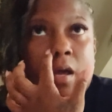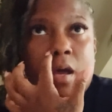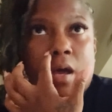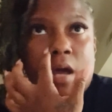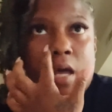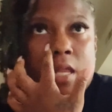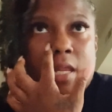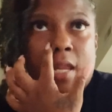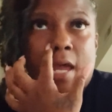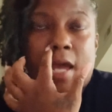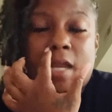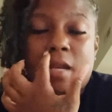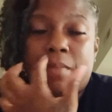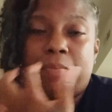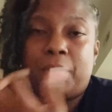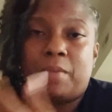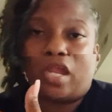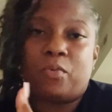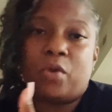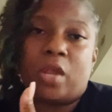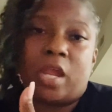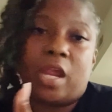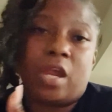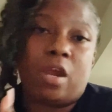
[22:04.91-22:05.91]
A lot of
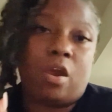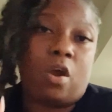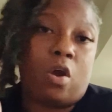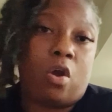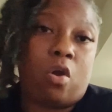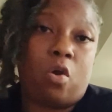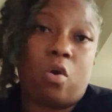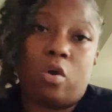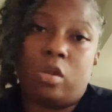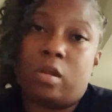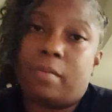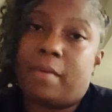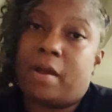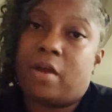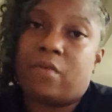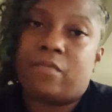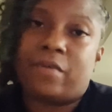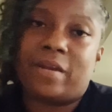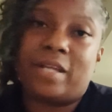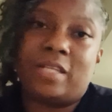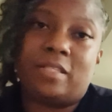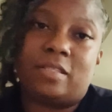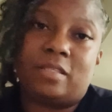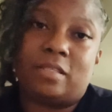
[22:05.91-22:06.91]
people here are all about
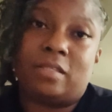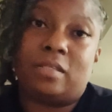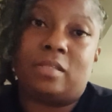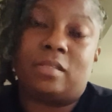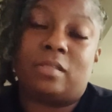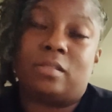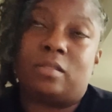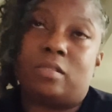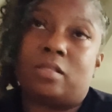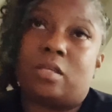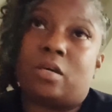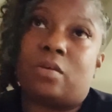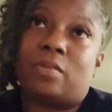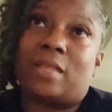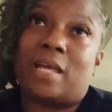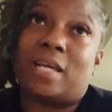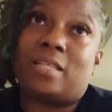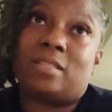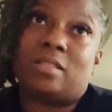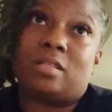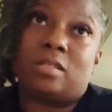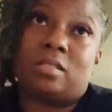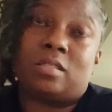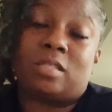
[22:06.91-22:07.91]
racing. So
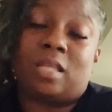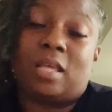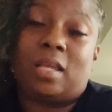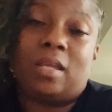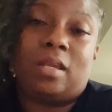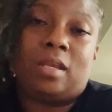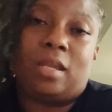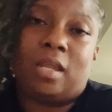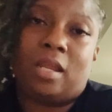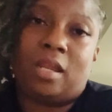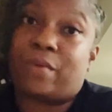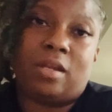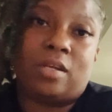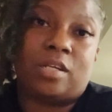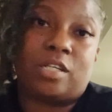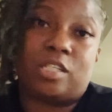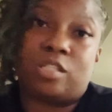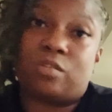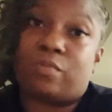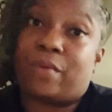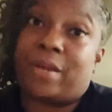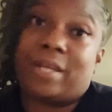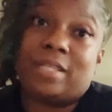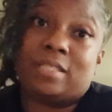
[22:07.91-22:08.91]
that's the scene here,
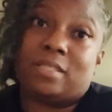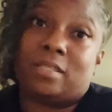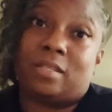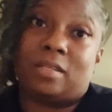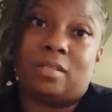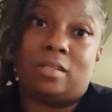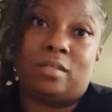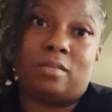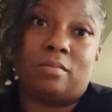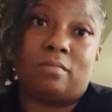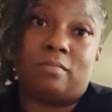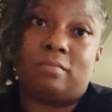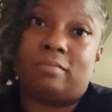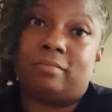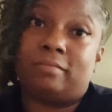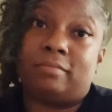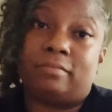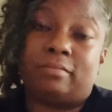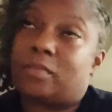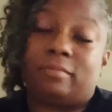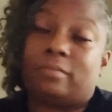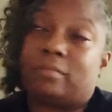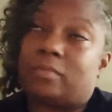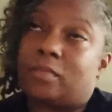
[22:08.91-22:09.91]
is racing.
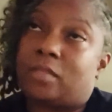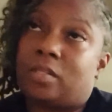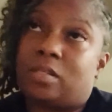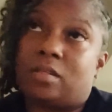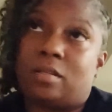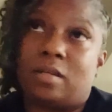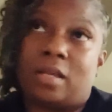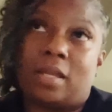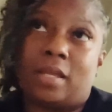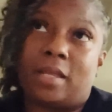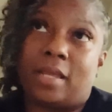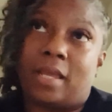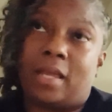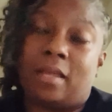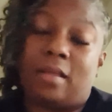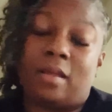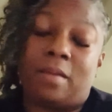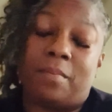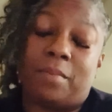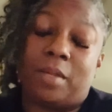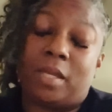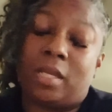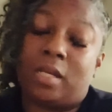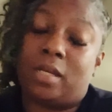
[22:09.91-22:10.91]
I
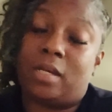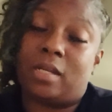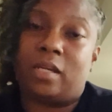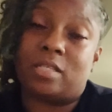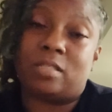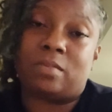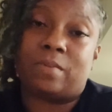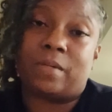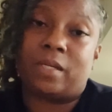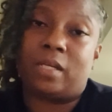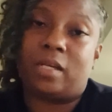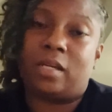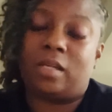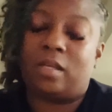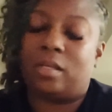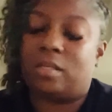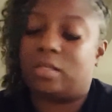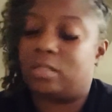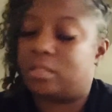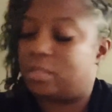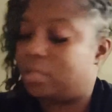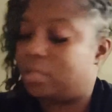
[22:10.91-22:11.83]
mean, it is what it is.